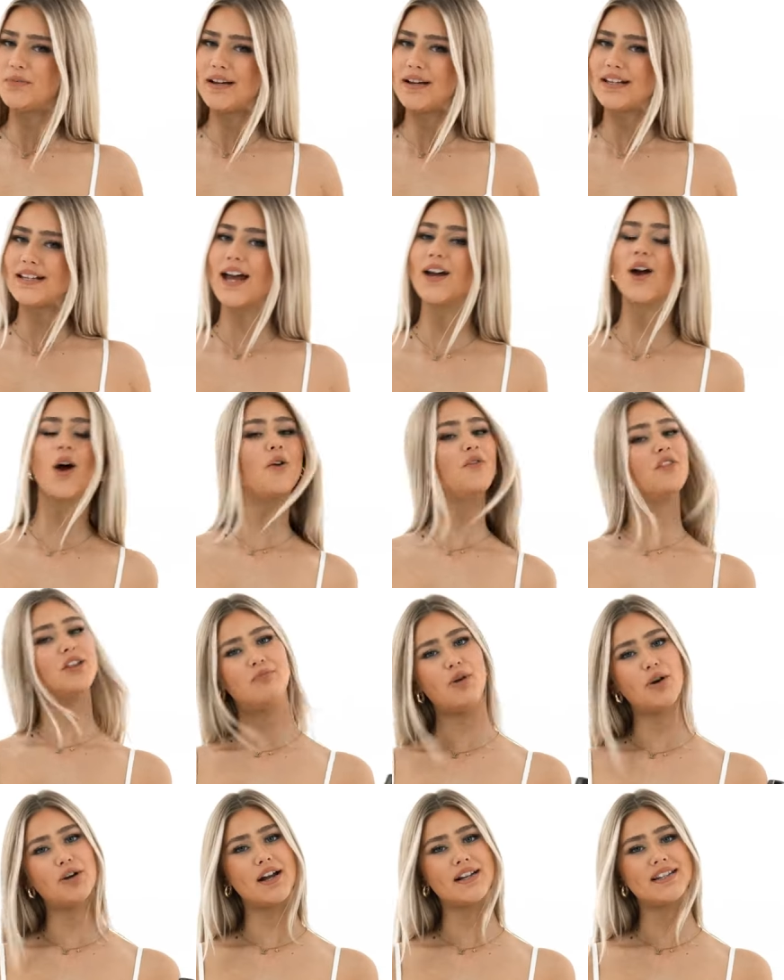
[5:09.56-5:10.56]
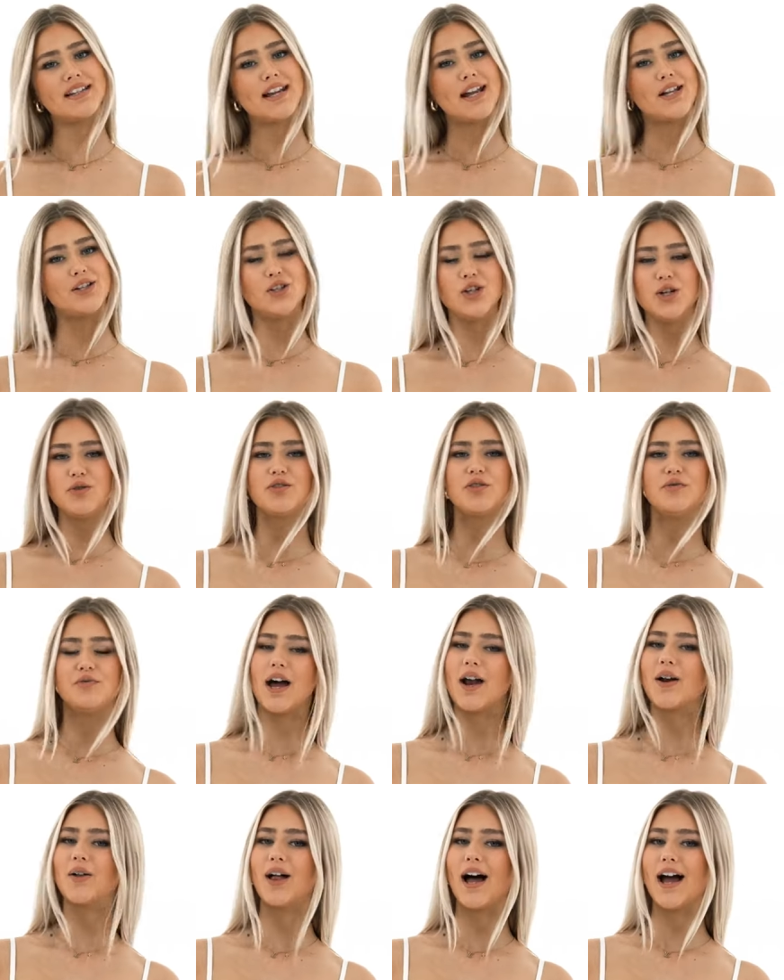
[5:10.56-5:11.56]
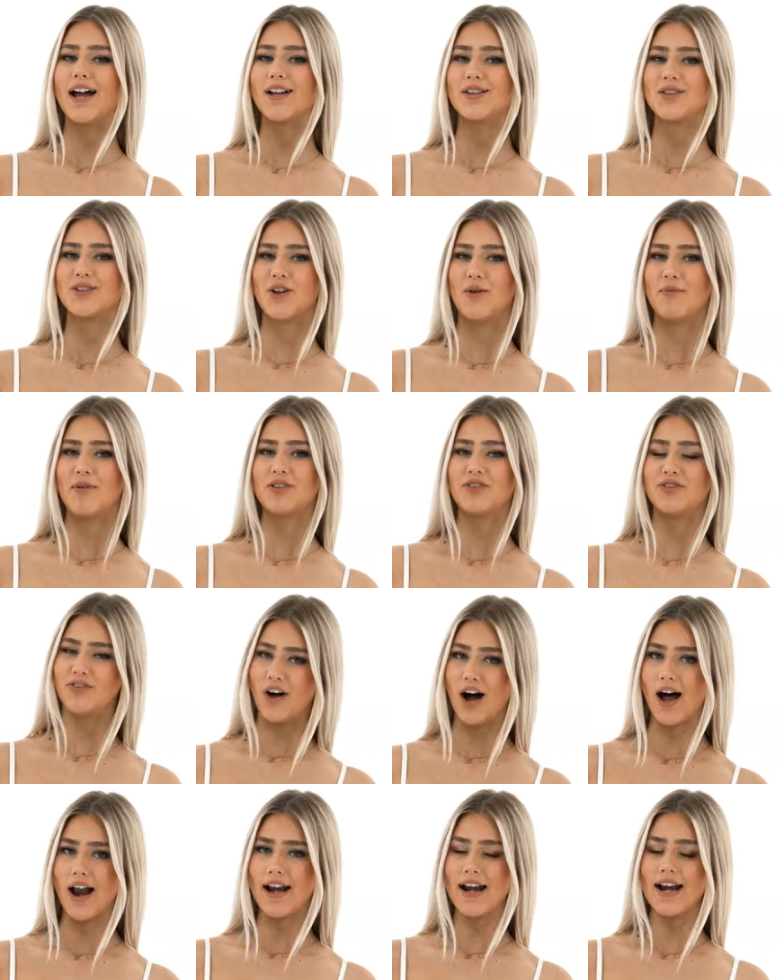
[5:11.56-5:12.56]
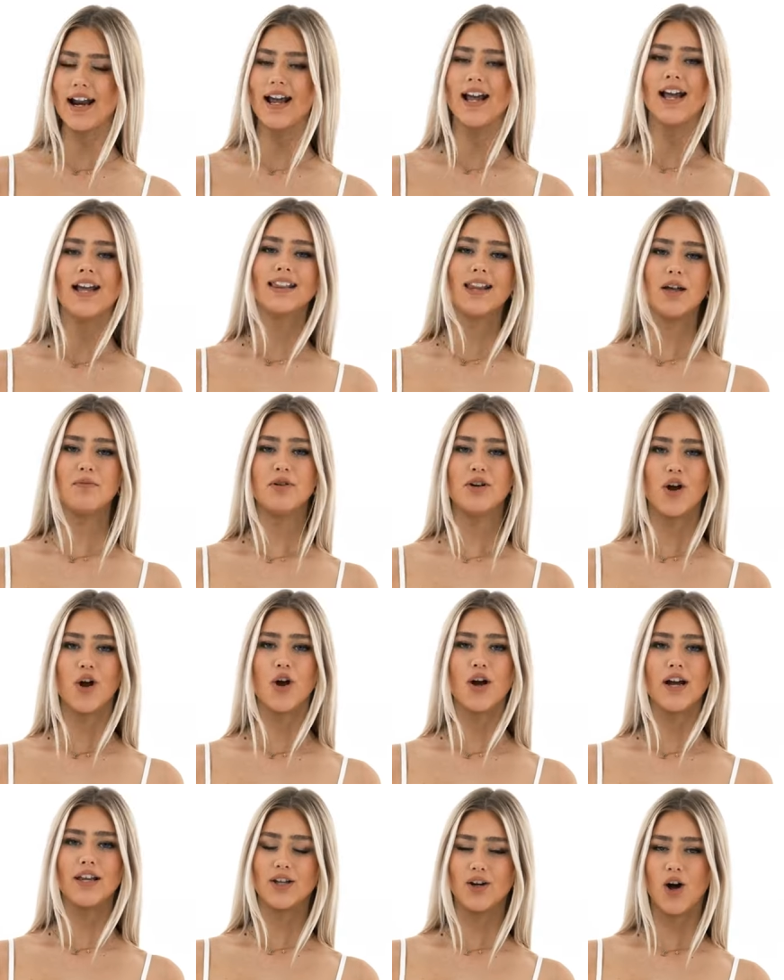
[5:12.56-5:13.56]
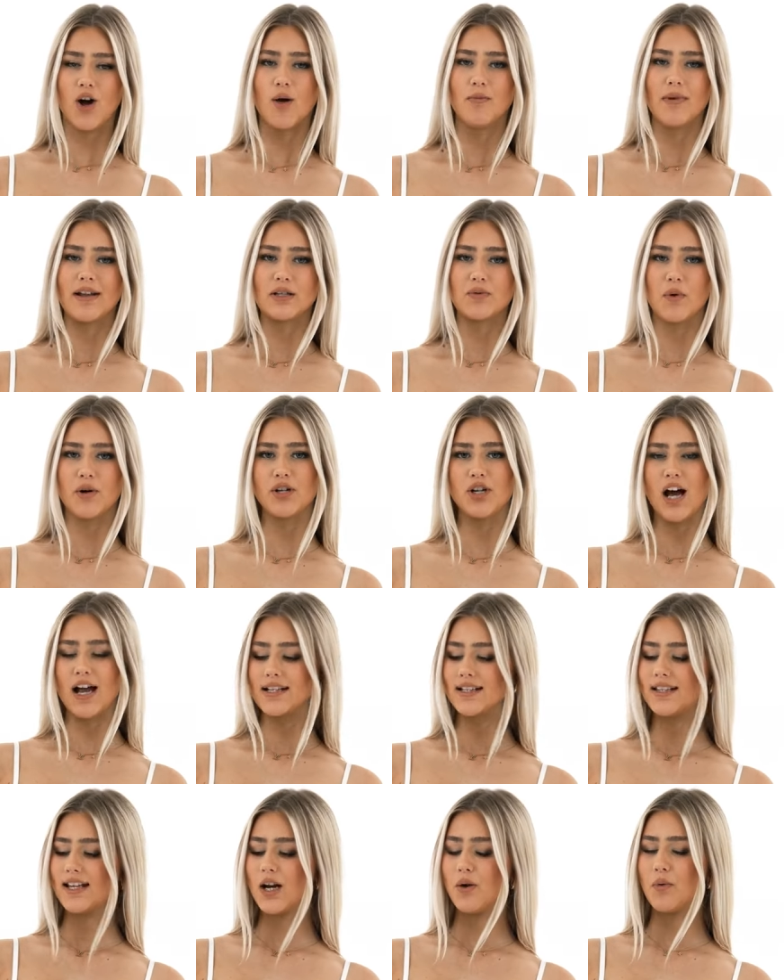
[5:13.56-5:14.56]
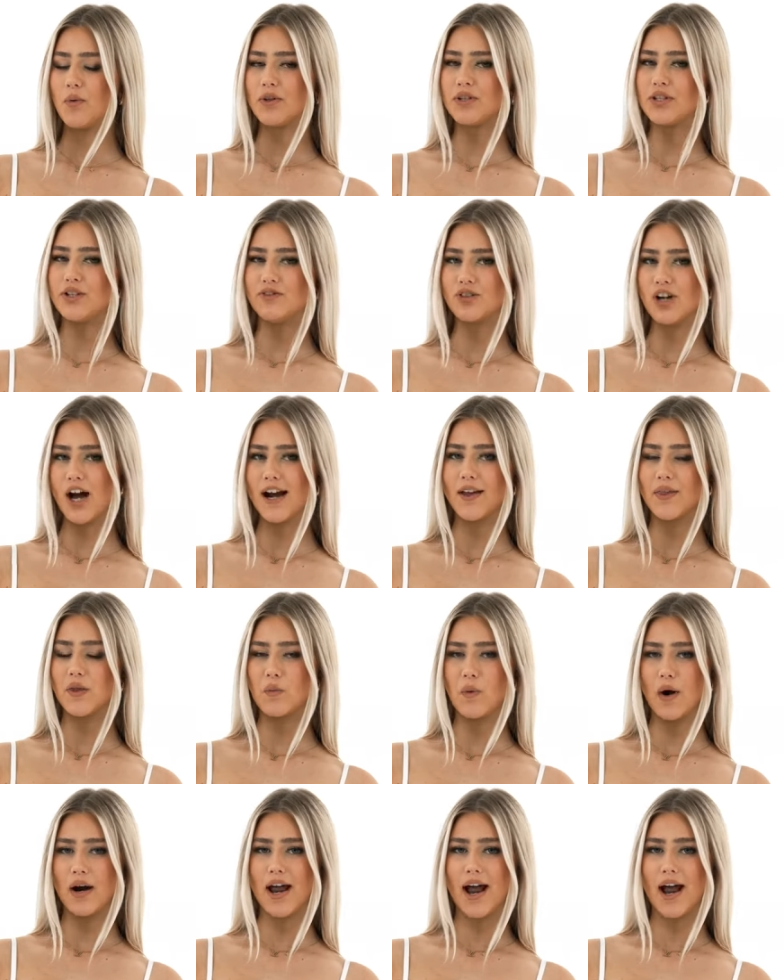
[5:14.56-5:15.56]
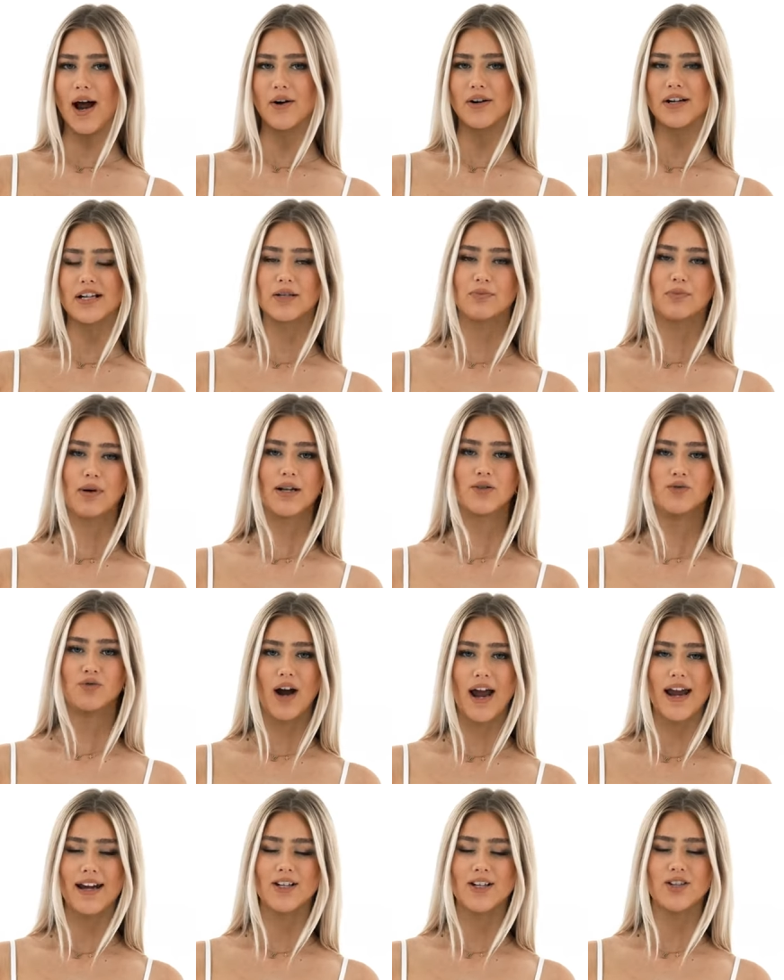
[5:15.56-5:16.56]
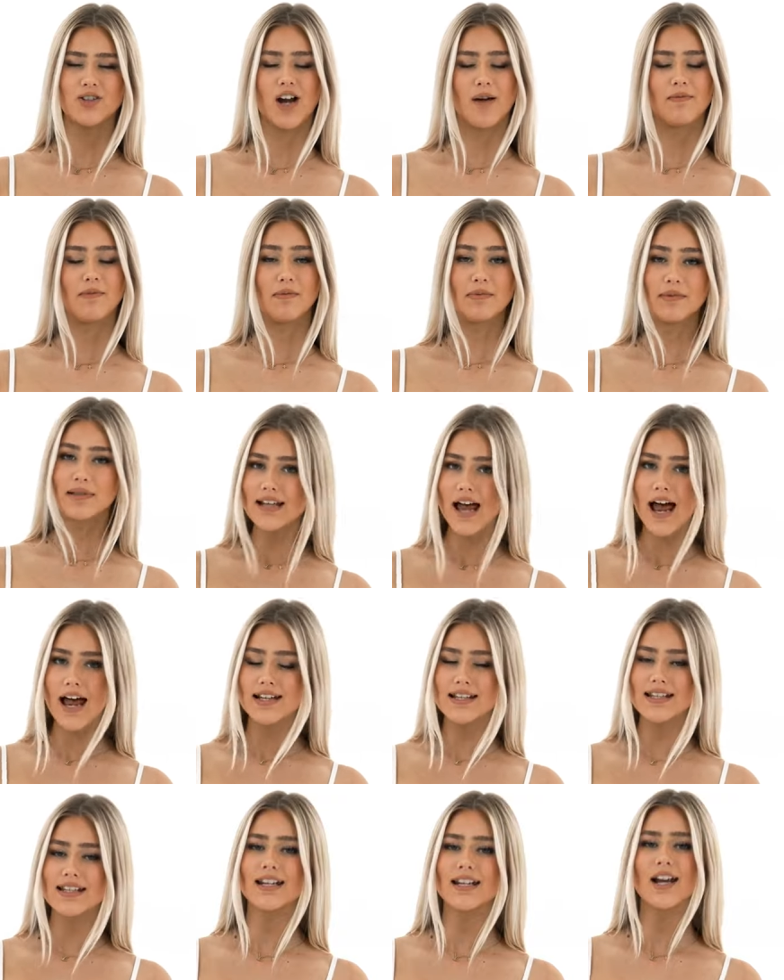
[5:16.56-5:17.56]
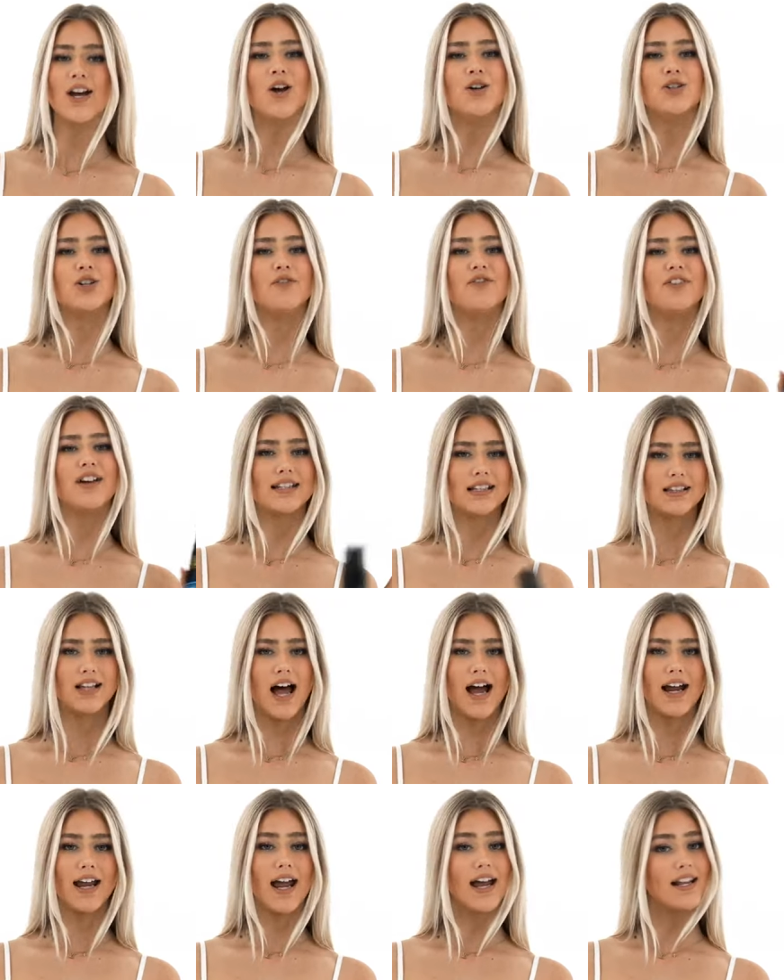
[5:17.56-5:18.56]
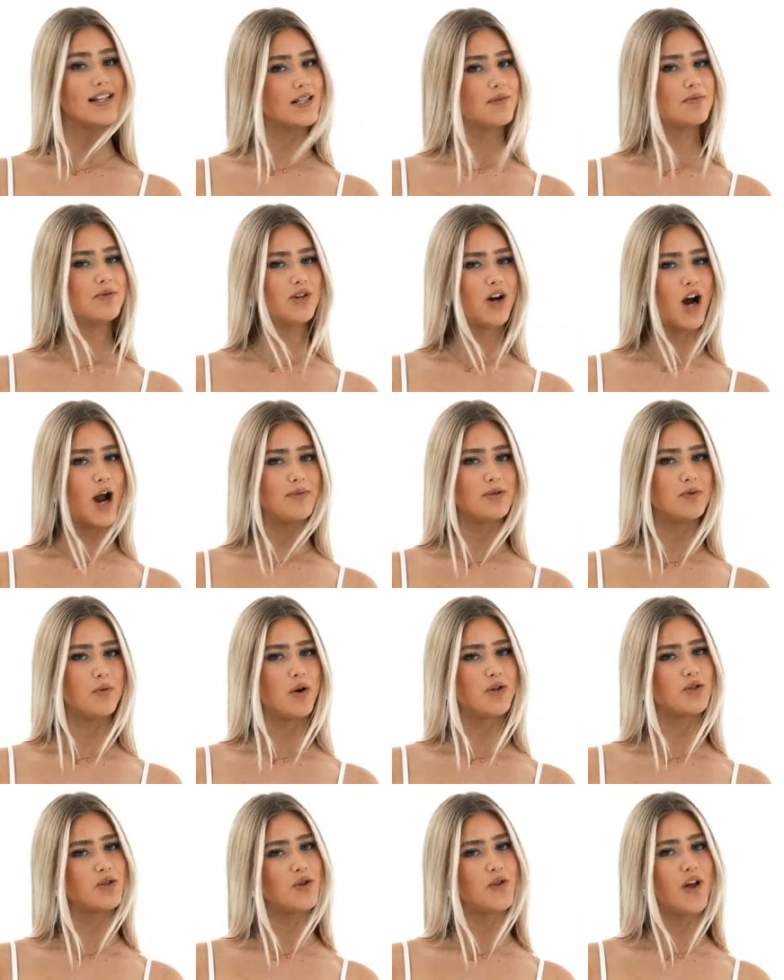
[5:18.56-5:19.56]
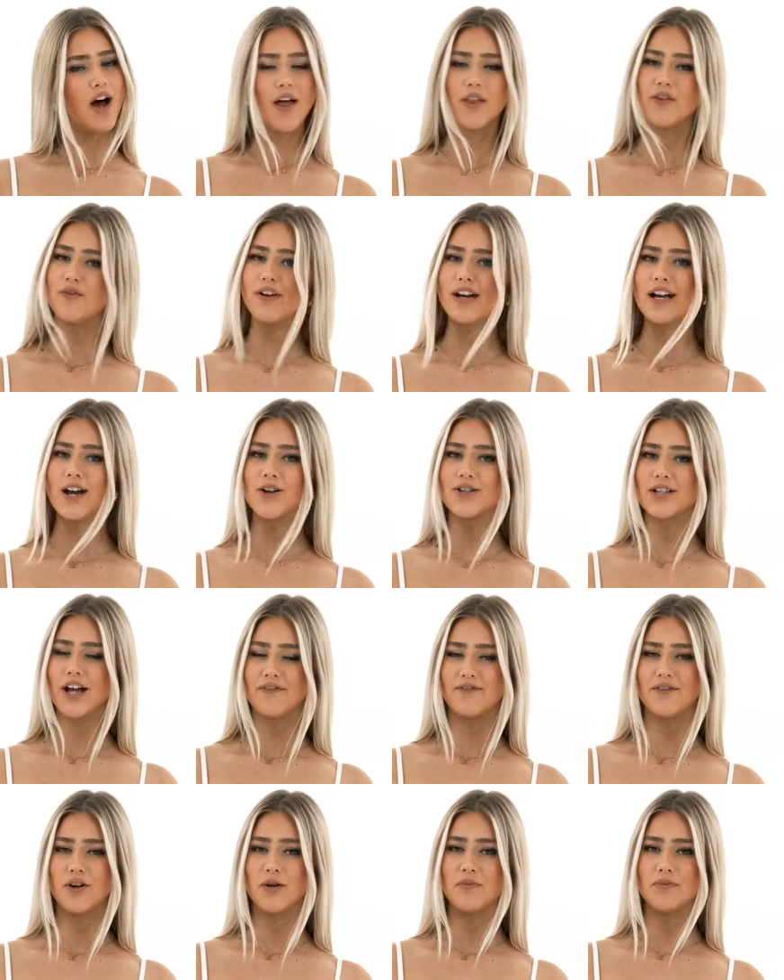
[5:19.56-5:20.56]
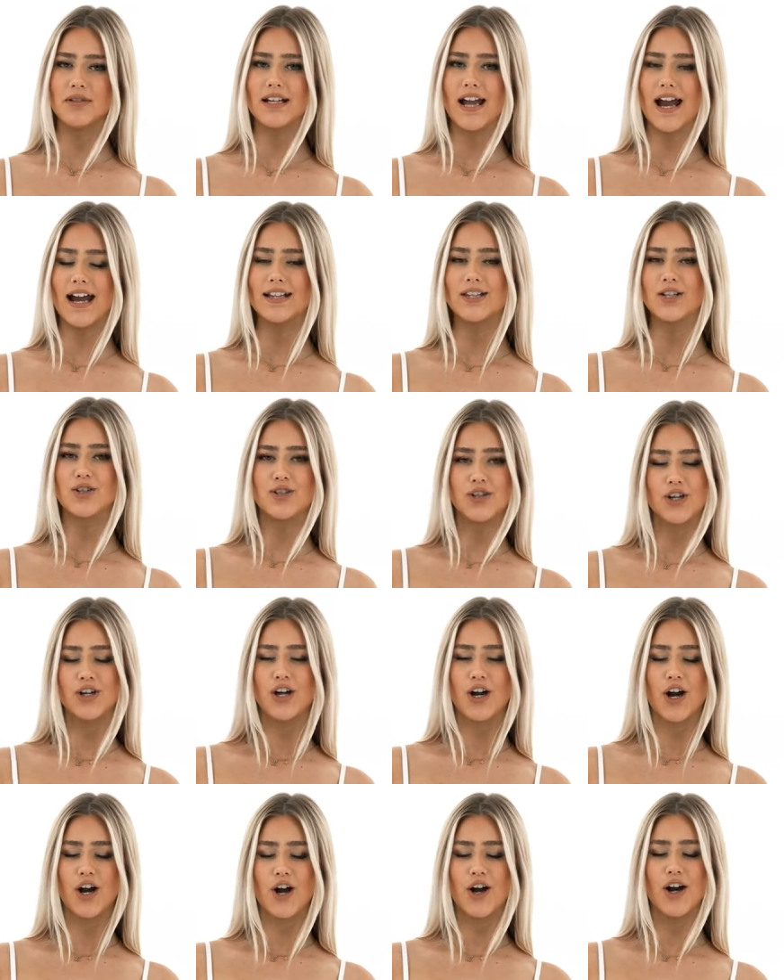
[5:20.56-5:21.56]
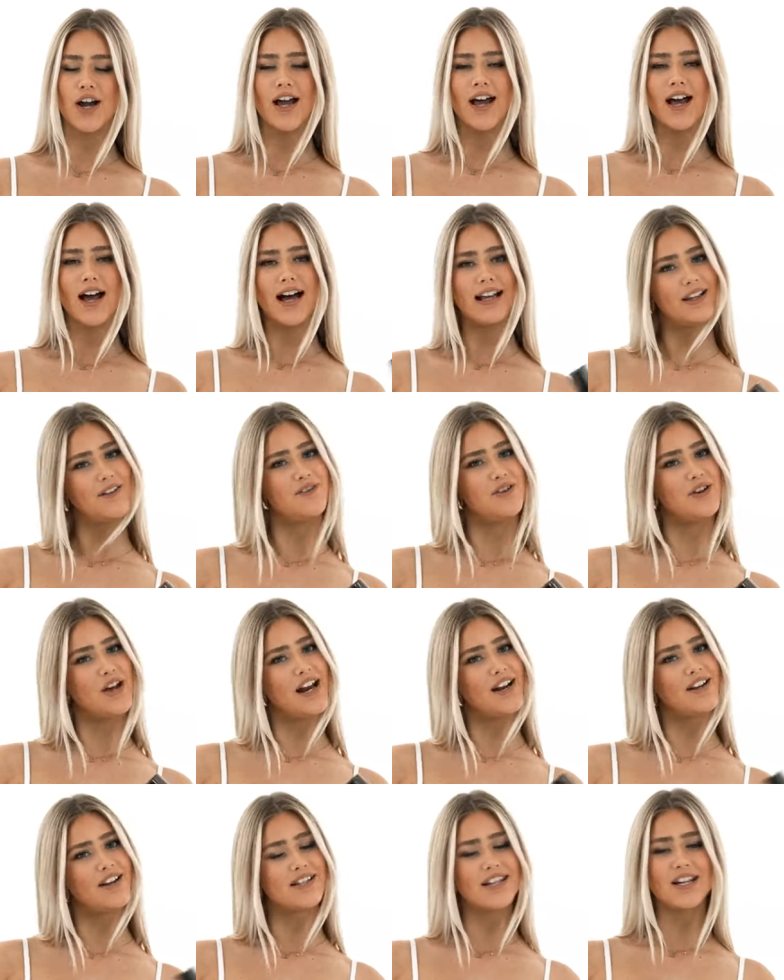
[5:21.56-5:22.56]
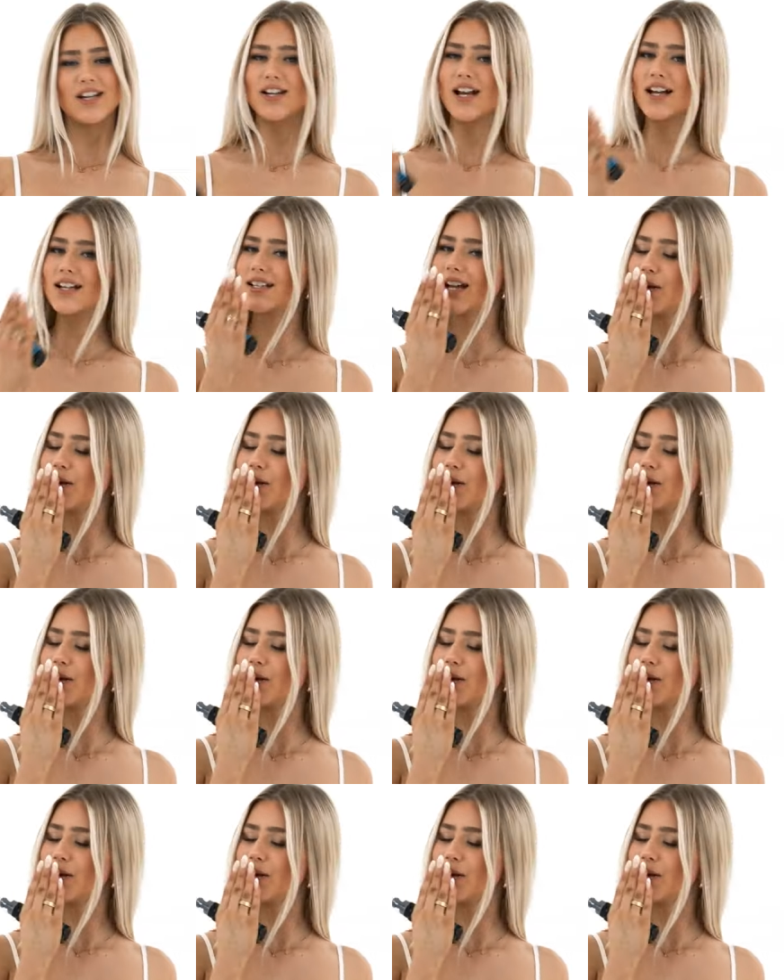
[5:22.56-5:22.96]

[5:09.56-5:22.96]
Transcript: me take over the Bondi Sands YouTube channel. I had so much fun. Let me know in the comments what you guys think once you've tried out the 1 hour express range. I'm obsessed. Don't forget to like and subscribe to watch all the other videos I filmed today in the studio. I love you and I'll see you next